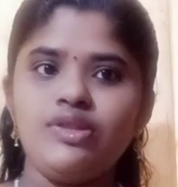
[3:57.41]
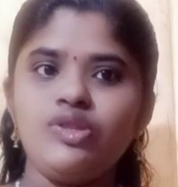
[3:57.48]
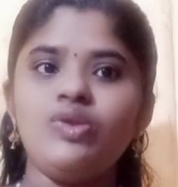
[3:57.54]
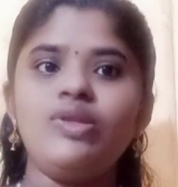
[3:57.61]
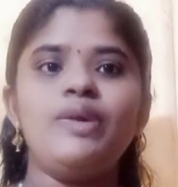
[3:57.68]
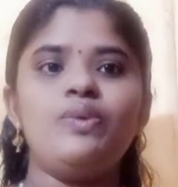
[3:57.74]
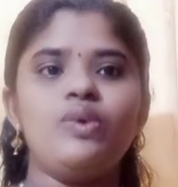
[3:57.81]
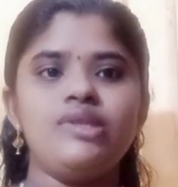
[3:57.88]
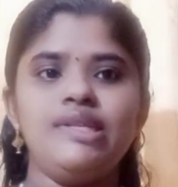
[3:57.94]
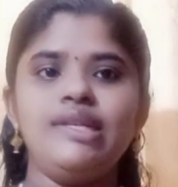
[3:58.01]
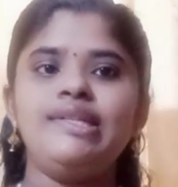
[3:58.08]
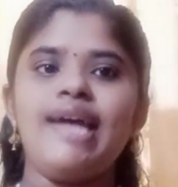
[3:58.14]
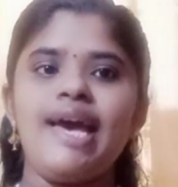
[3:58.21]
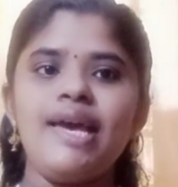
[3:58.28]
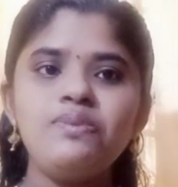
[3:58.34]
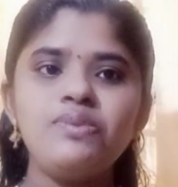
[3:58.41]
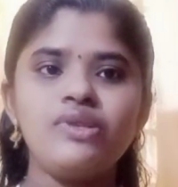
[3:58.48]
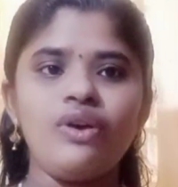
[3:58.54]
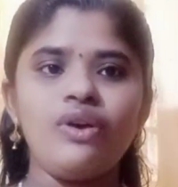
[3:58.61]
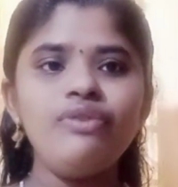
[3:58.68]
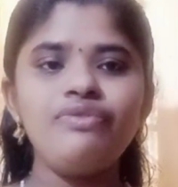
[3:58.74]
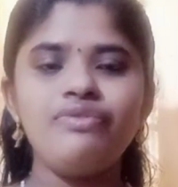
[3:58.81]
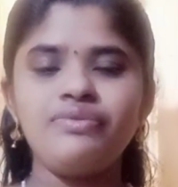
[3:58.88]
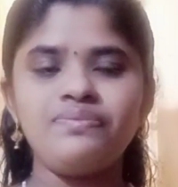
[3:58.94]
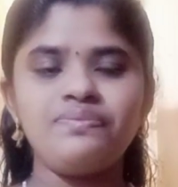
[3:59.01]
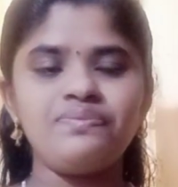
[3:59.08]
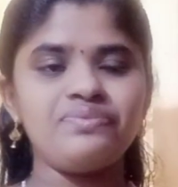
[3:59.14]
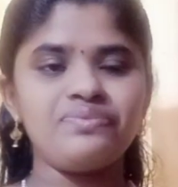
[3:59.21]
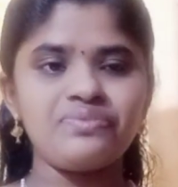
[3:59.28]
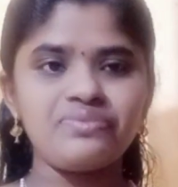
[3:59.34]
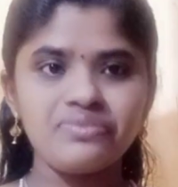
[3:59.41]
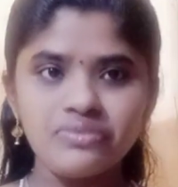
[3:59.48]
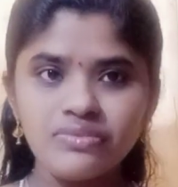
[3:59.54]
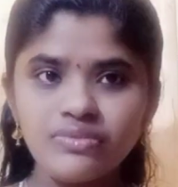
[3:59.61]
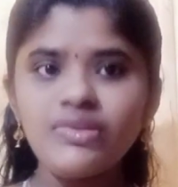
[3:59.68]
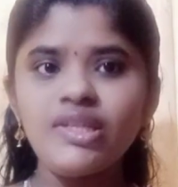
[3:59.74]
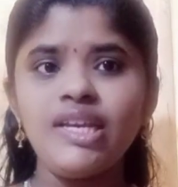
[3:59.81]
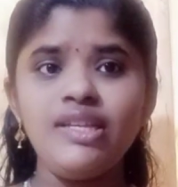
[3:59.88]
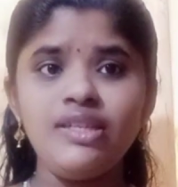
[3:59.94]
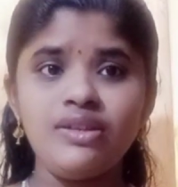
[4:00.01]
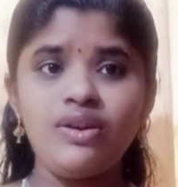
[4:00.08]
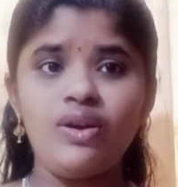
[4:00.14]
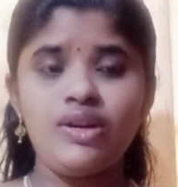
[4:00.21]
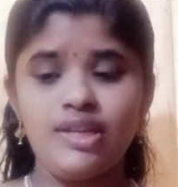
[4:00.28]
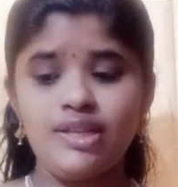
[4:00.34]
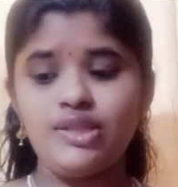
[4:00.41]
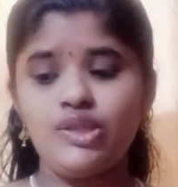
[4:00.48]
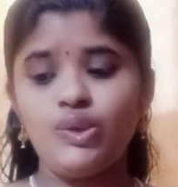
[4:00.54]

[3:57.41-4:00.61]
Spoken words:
So that was the types of incontinence,